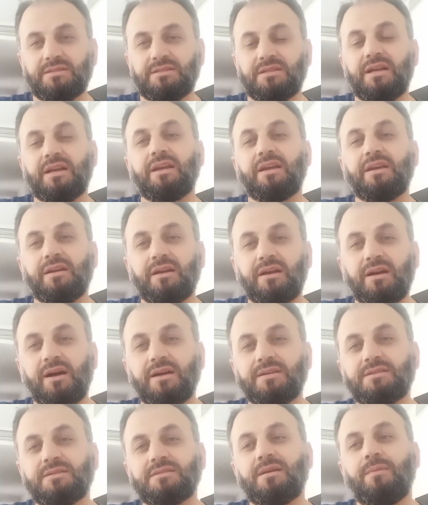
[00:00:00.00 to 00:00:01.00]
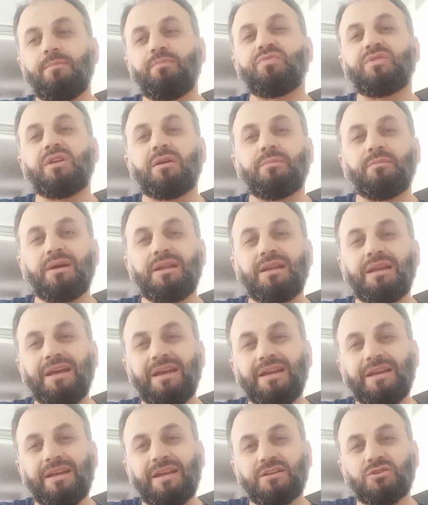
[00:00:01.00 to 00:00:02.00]
It can cause some thermal
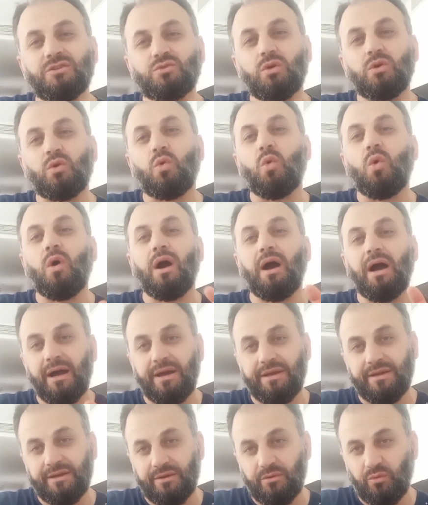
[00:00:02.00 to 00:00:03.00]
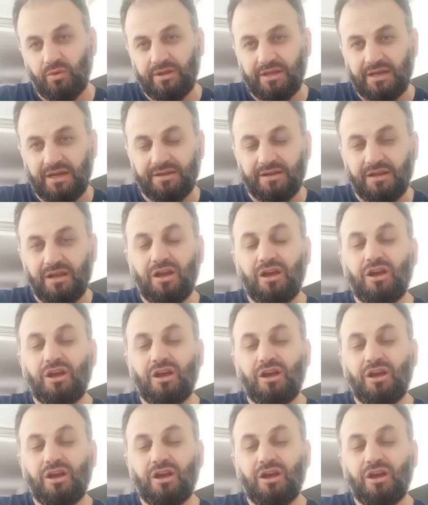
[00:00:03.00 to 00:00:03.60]
index will go higher with that.